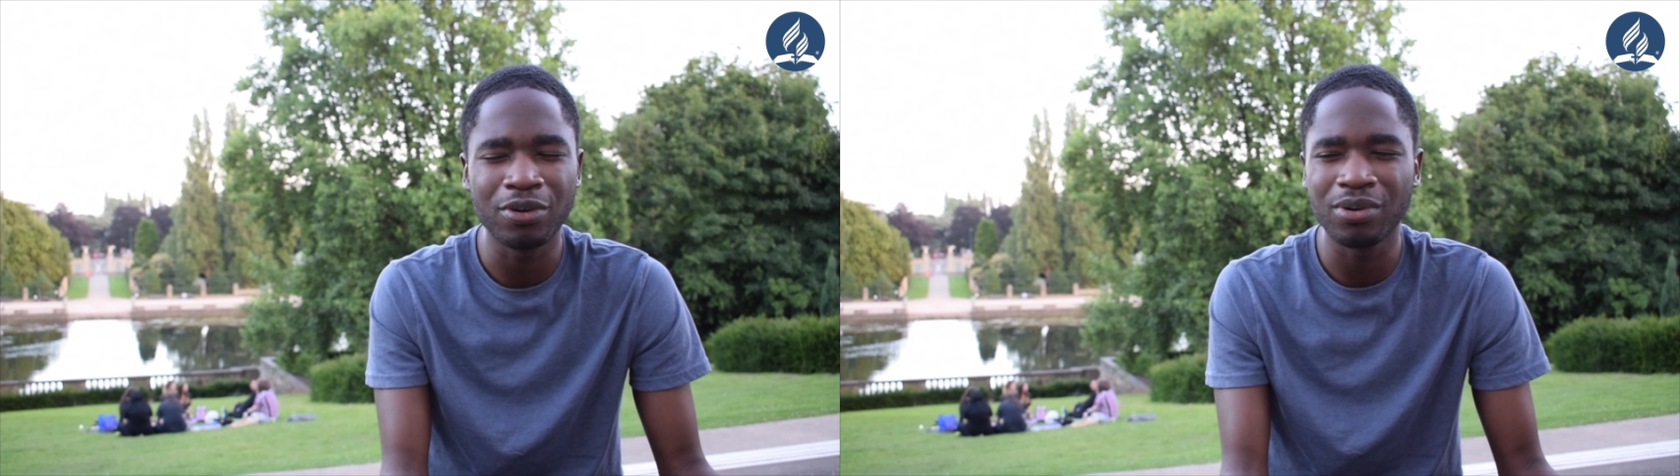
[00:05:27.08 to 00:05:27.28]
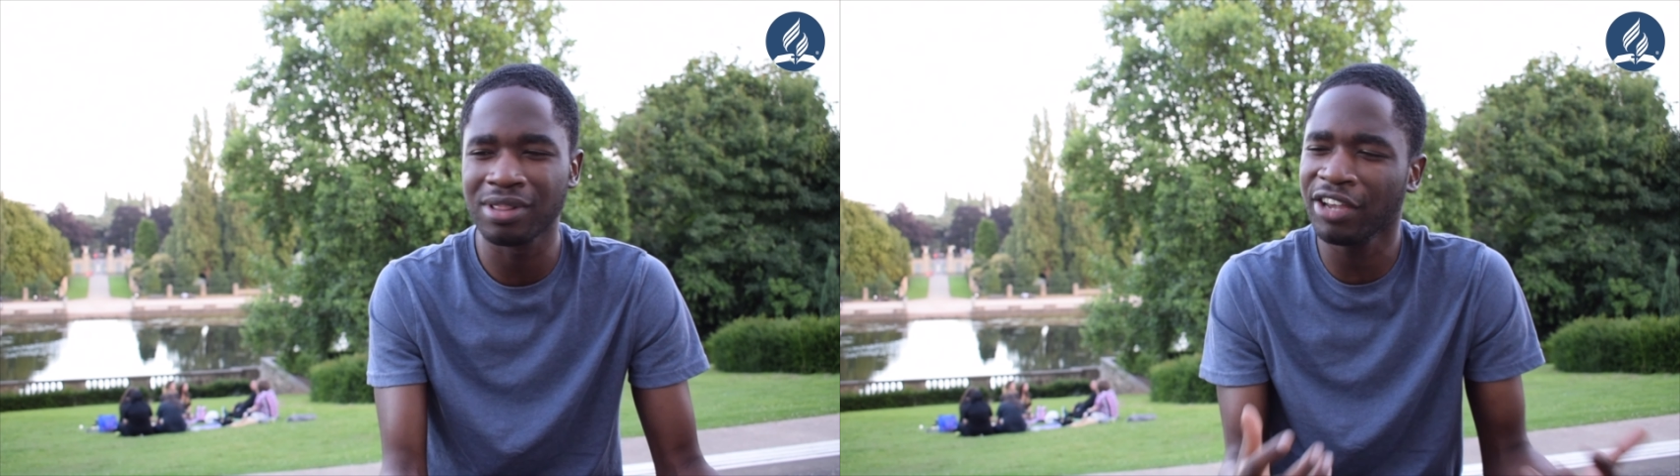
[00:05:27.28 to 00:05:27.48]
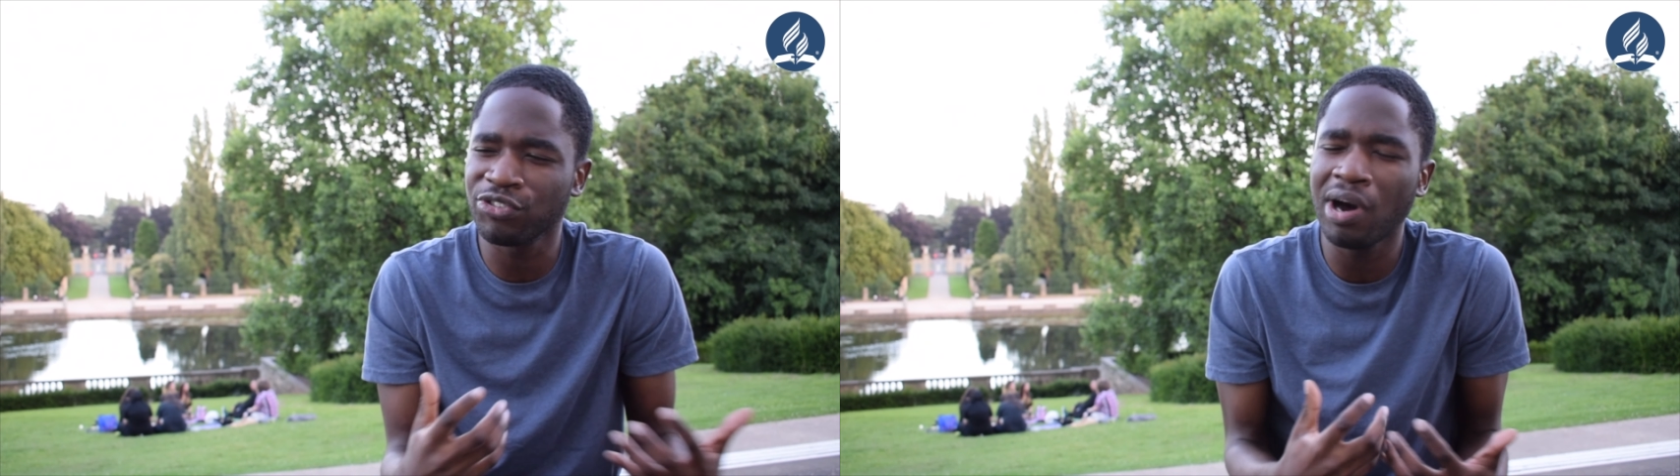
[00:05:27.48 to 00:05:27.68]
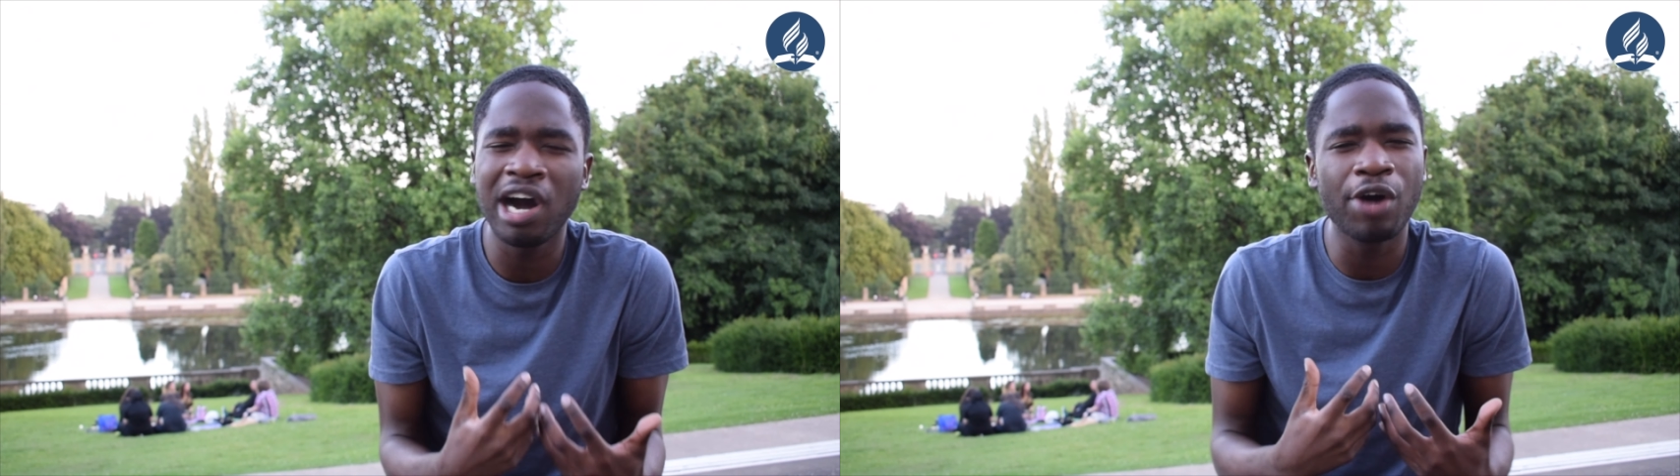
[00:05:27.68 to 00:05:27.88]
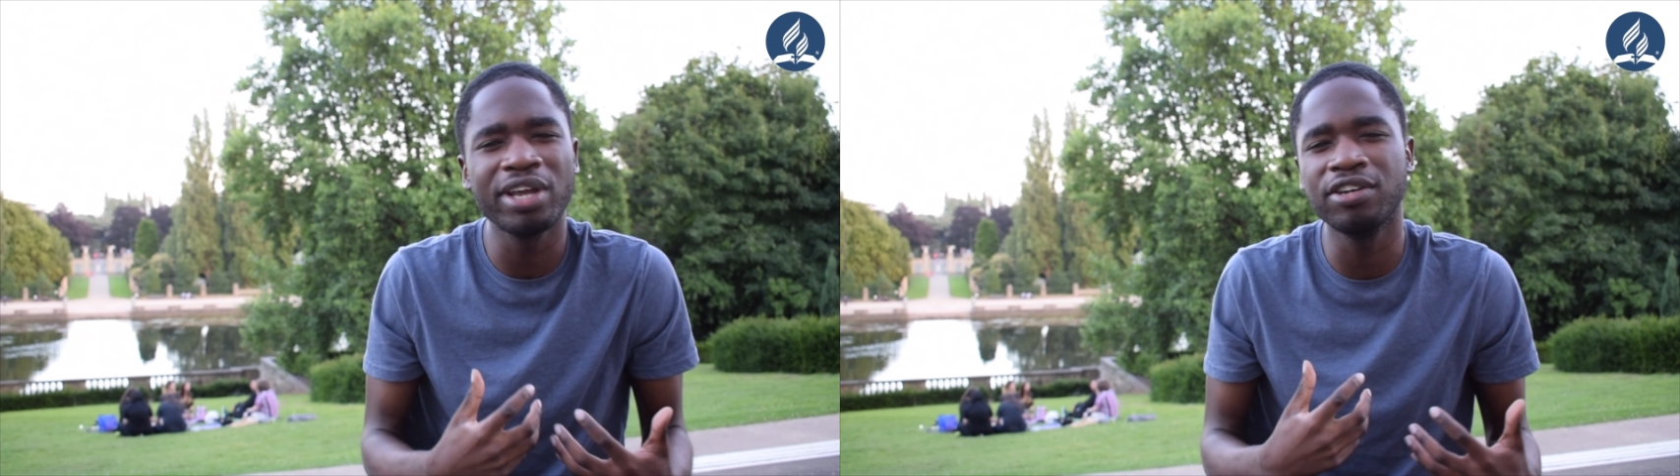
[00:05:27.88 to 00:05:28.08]
That's not
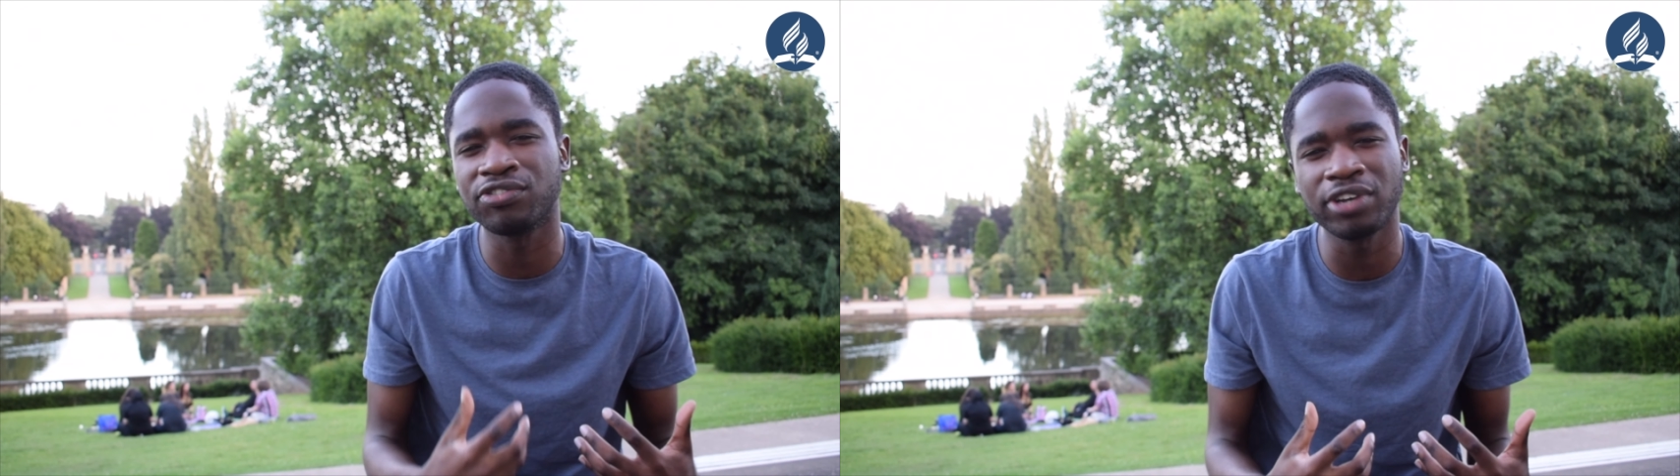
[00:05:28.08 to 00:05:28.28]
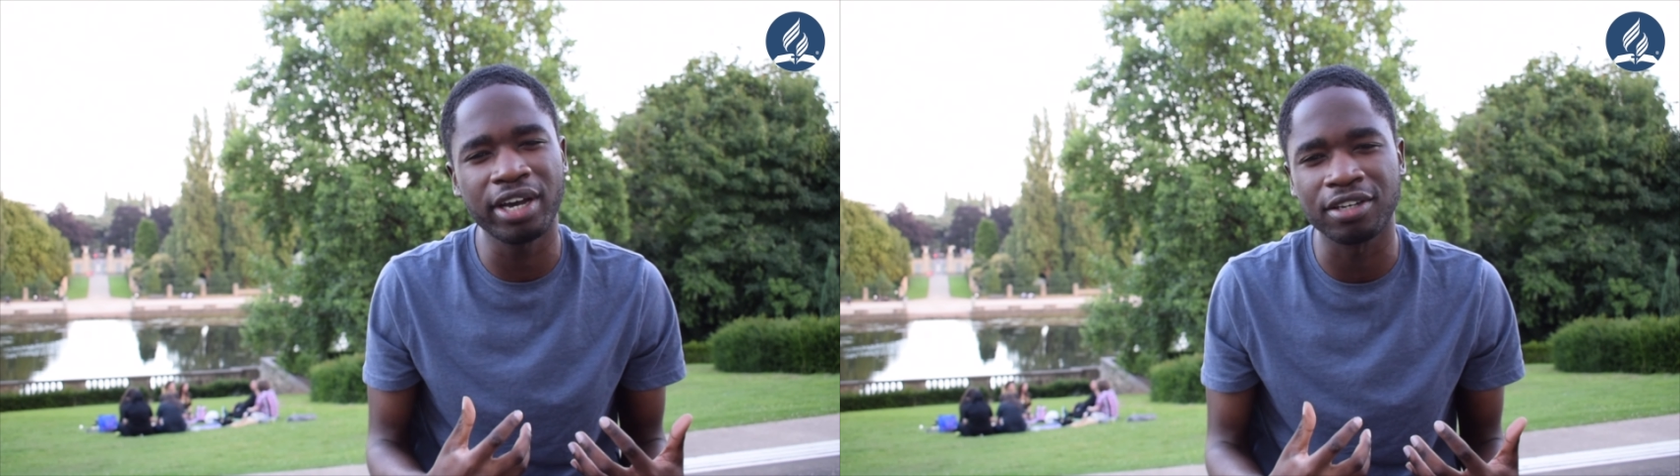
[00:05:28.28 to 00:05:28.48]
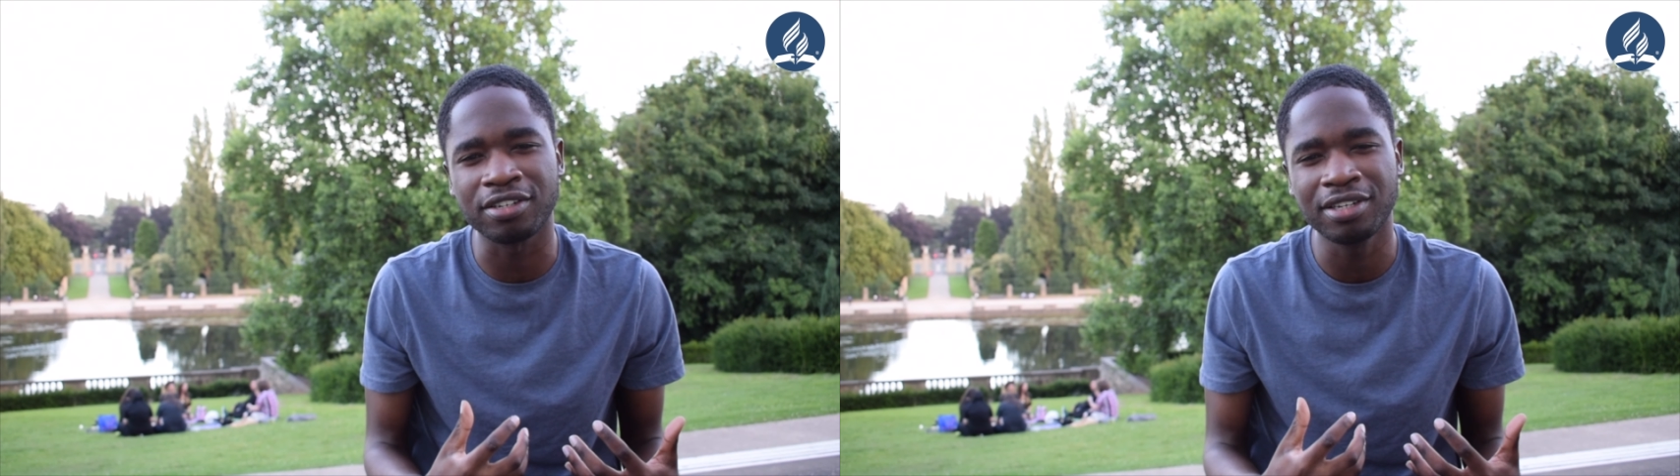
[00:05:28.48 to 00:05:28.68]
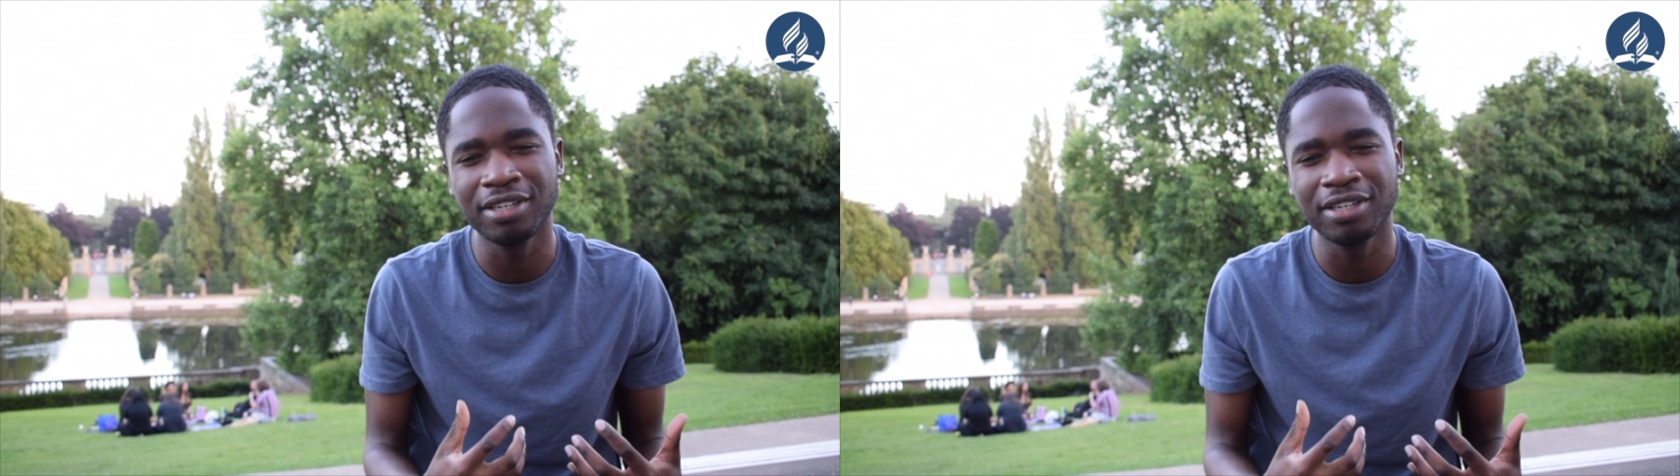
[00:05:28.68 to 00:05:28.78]
how we're designed.